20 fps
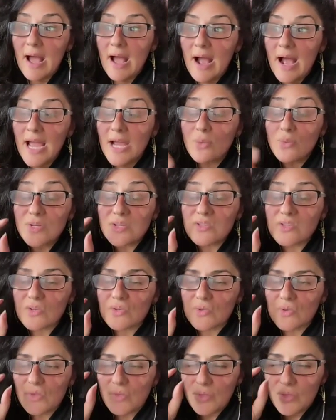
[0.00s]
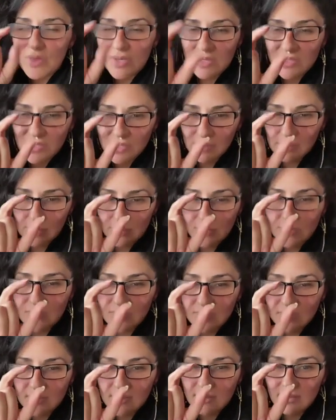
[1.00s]
I was this
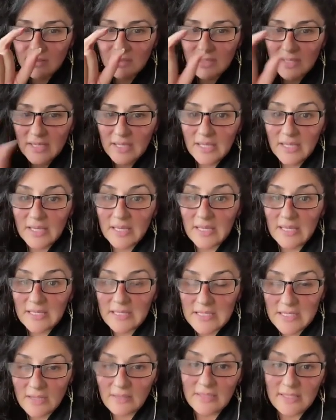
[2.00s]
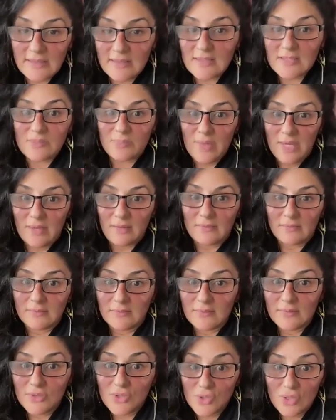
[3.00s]
close in telling this man
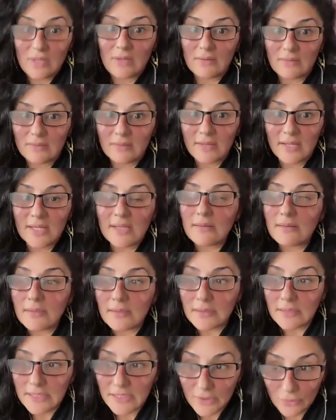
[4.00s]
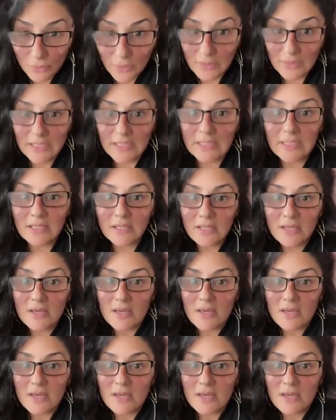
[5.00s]
shit, in literally